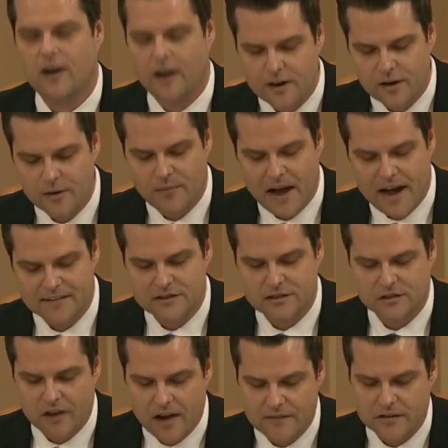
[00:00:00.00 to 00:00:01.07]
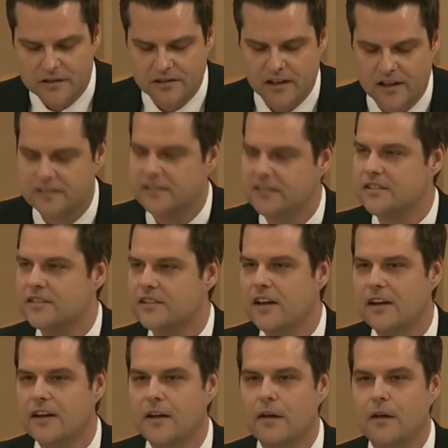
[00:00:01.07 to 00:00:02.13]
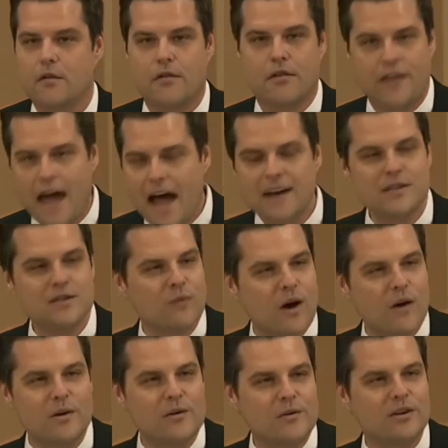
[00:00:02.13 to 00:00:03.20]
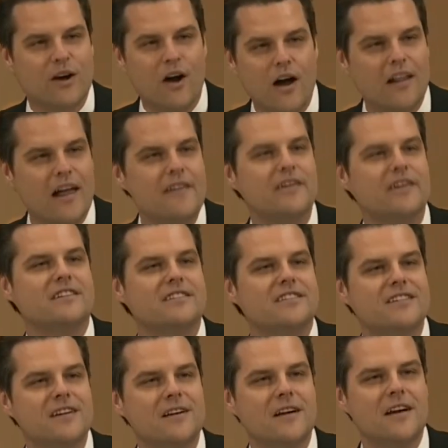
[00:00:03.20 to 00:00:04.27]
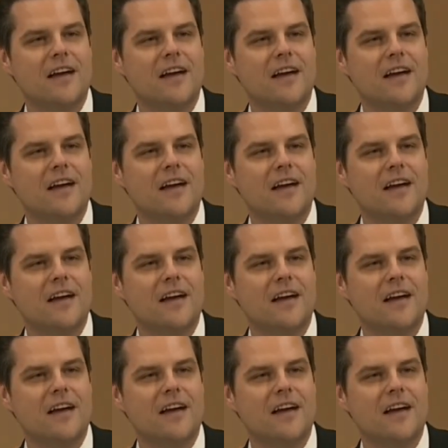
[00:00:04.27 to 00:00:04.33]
Hunter Biden's driver's license. That is what we would call evidence.